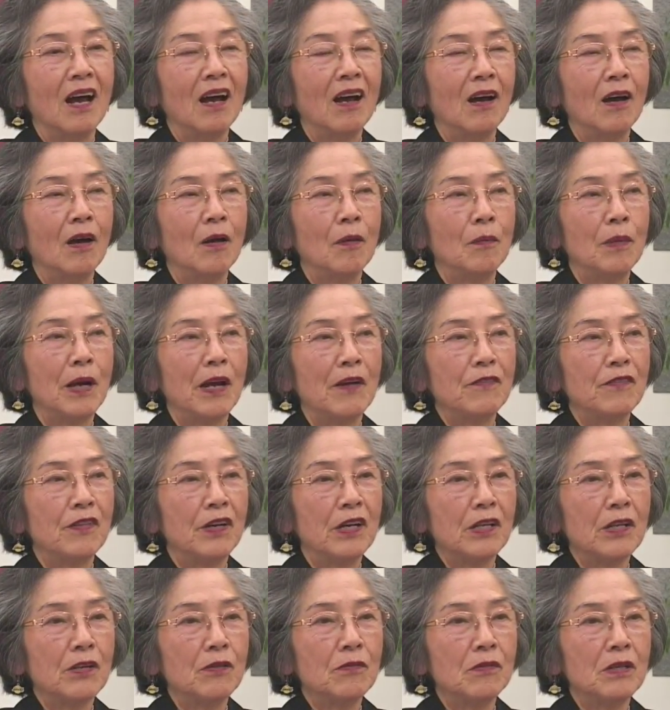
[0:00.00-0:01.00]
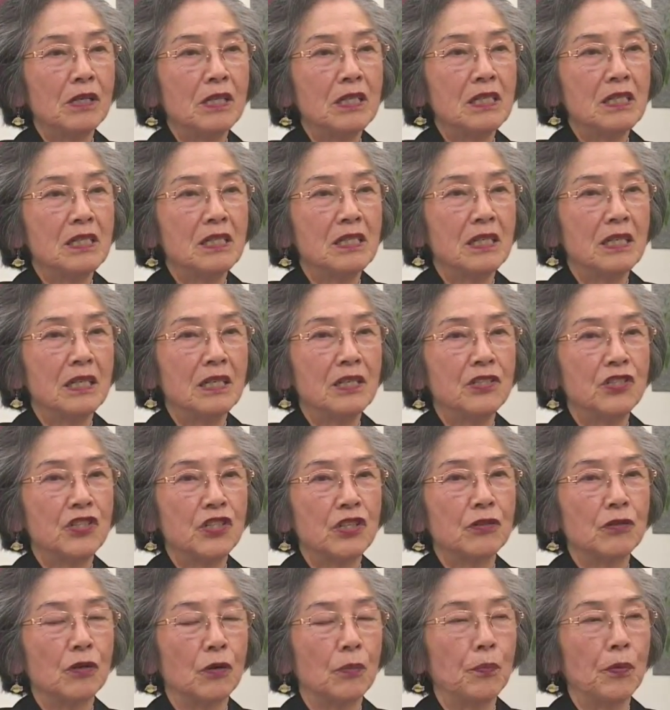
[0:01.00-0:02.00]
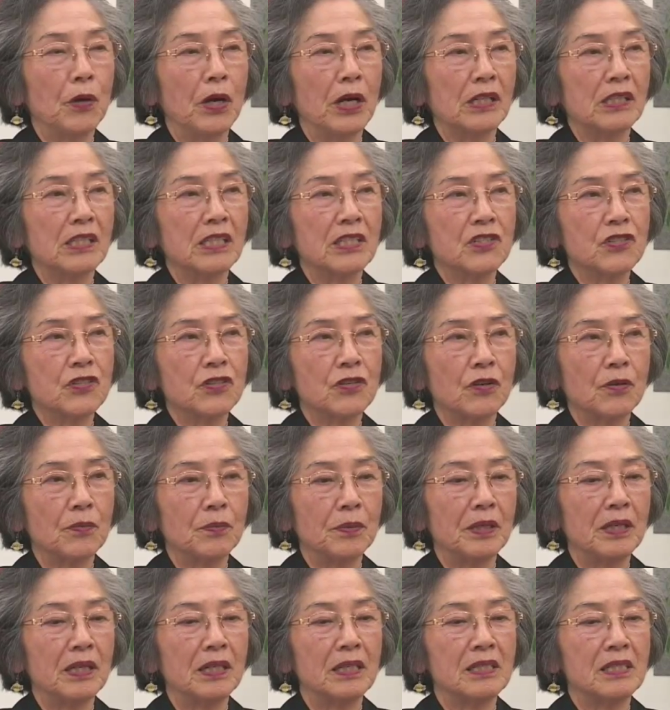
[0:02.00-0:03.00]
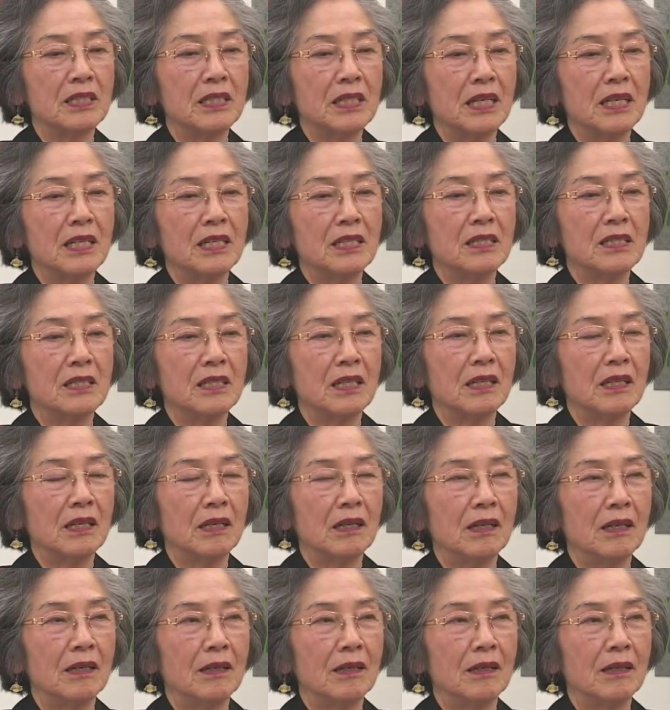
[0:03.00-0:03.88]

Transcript: Uh, my father was a general practitioner, but it says uh,